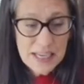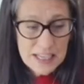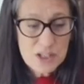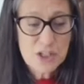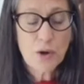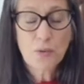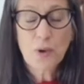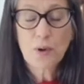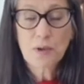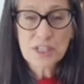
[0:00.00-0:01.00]
does so
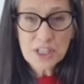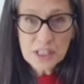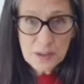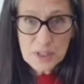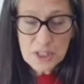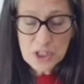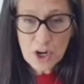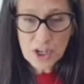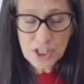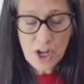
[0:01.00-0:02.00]
originally we
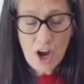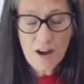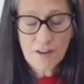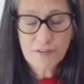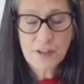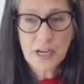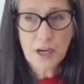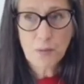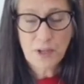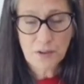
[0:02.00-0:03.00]
started off uh,
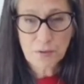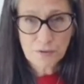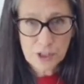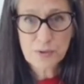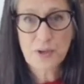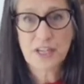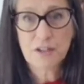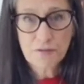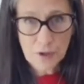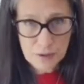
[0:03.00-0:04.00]
with refrigerated
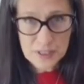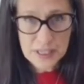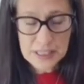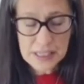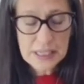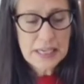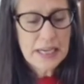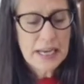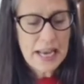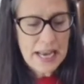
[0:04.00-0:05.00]
and frozen
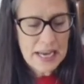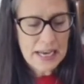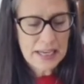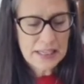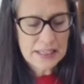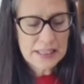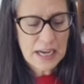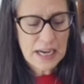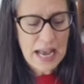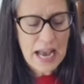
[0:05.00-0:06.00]
and
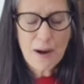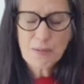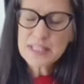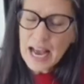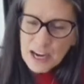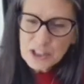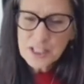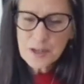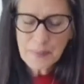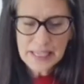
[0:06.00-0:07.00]
i was
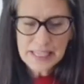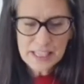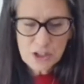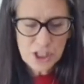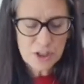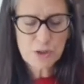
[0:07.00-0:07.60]
actually in my kitchen